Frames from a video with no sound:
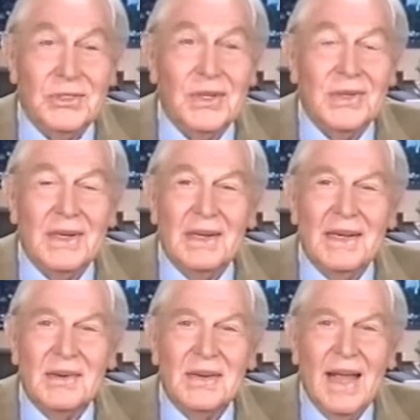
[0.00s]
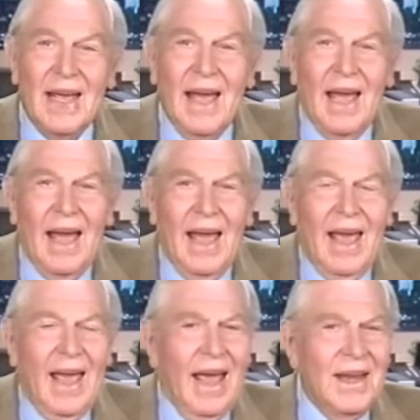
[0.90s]
Sheldon Leonard. Right.
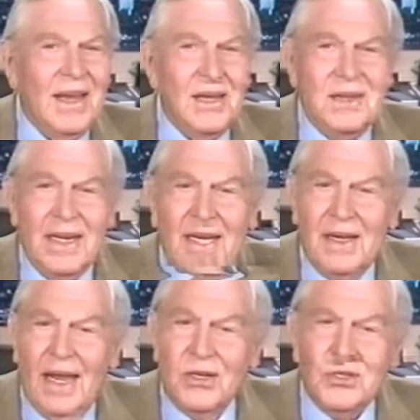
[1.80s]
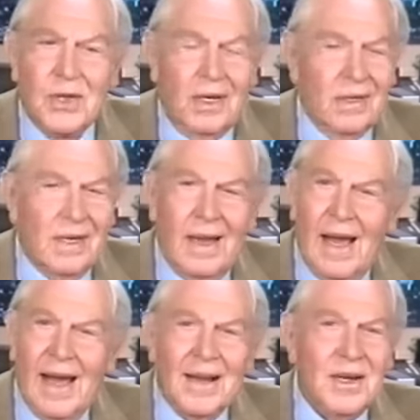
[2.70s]
And he did, and Sheldon
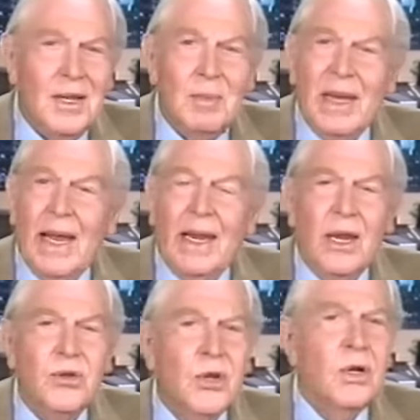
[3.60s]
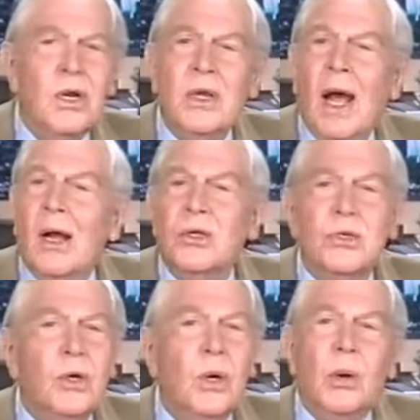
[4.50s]
hired him, and it turned our
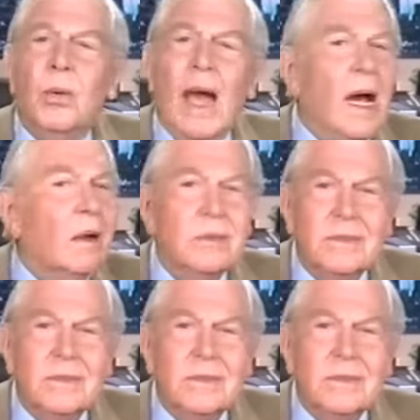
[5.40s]
show around.